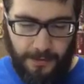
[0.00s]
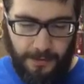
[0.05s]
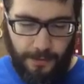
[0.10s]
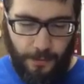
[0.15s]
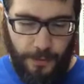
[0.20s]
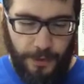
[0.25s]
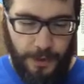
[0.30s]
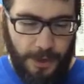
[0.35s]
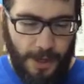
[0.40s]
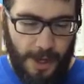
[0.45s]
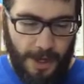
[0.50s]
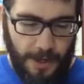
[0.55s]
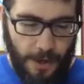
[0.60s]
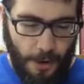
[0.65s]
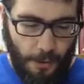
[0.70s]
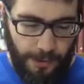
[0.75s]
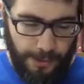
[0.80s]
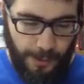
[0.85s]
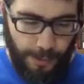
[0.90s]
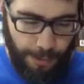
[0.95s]
For we do not
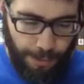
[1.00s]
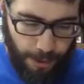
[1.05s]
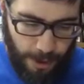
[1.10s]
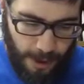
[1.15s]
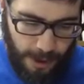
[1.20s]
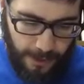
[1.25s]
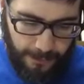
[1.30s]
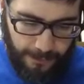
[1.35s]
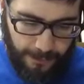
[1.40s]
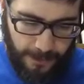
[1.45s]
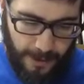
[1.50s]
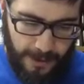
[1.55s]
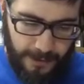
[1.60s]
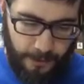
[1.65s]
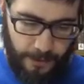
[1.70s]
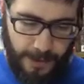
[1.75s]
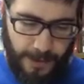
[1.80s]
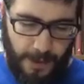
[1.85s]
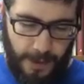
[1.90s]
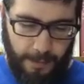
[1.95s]
know what to pray for as
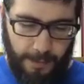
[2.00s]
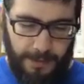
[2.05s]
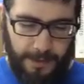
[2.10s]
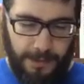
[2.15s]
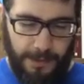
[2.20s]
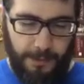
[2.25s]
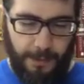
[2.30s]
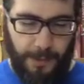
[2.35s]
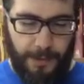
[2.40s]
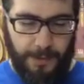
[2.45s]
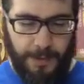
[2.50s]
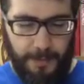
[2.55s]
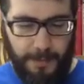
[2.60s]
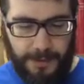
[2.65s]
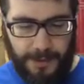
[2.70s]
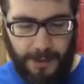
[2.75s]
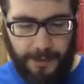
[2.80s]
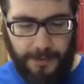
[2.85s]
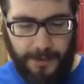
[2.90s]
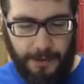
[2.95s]
we ought, but the Spirit
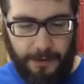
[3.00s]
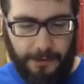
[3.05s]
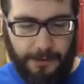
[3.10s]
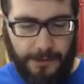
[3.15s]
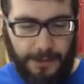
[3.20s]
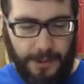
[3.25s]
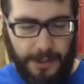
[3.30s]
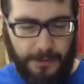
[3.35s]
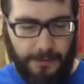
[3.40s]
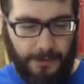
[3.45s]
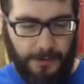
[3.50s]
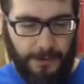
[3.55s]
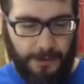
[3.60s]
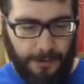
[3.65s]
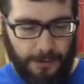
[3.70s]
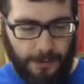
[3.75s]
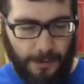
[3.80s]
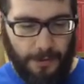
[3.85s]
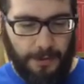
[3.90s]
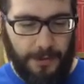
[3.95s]
Himself intercedes for us
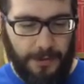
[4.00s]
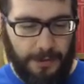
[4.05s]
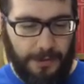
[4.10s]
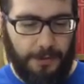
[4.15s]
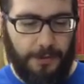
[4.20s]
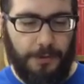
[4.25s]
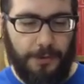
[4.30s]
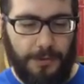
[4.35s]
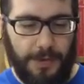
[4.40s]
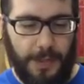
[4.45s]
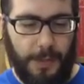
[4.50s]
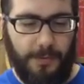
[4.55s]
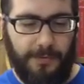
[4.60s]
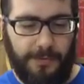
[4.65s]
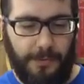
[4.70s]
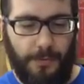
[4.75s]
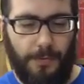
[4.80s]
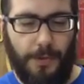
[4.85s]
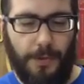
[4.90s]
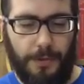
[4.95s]
groanings too deep
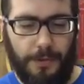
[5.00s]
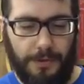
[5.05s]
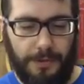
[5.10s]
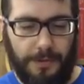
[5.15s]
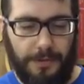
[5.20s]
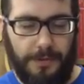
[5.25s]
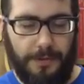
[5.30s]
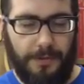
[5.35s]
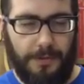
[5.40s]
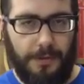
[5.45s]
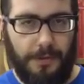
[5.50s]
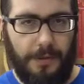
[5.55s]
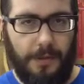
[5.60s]
for words.